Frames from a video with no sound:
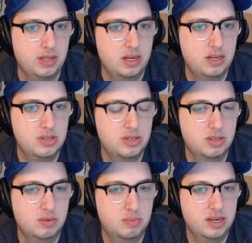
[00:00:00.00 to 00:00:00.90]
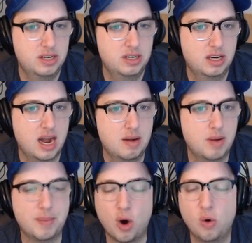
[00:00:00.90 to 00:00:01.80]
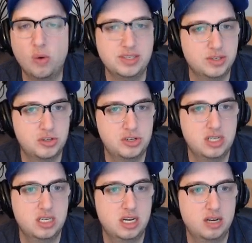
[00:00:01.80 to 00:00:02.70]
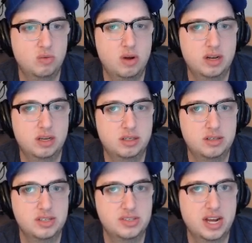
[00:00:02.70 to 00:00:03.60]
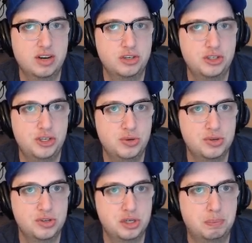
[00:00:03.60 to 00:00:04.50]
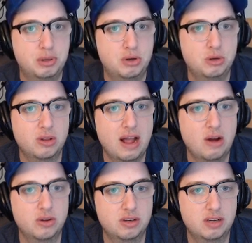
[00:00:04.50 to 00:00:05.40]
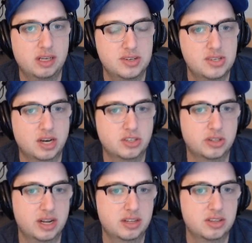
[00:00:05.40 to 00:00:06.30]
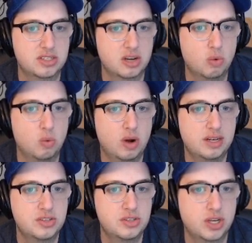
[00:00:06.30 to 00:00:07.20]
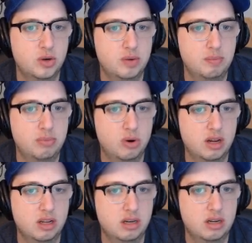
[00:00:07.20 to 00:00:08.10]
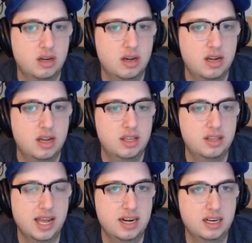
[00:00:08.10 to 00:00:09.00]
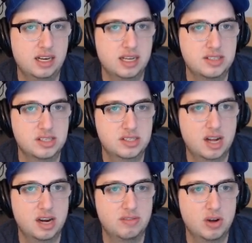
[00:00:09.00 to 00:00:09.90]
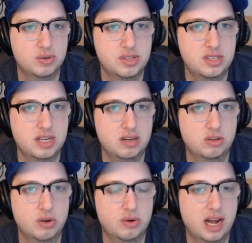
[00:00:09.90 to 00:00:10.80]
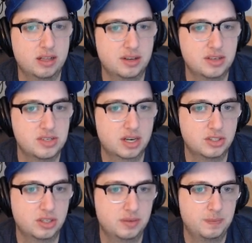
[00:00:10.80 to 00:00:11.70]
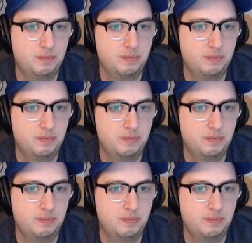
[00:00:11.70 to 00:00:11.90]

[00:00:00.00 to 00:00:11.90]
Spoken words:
Each player, I'm always interested in what a designer chooses to pull out in a section like this. Like, what is so important that it gets its kind of own standalone highlighted section.